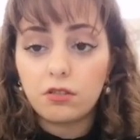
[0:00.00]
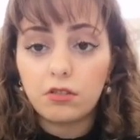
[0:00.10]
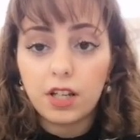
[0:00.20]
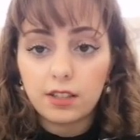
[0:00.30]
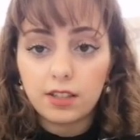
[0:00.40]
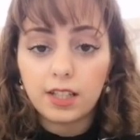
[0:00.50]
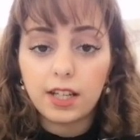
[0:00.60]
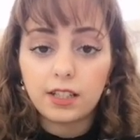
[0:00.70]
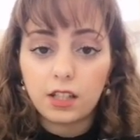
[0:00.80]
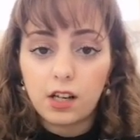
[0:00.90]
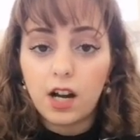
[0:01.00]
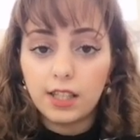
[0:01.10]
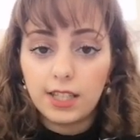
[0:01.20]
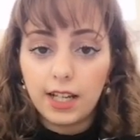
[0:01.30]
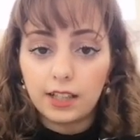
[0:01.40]
don't hesitate to
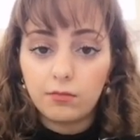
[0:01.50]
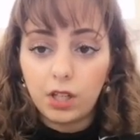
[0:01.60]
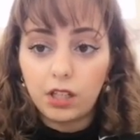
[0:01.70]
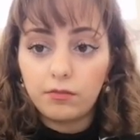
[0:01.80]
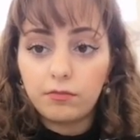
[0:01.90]
contact me.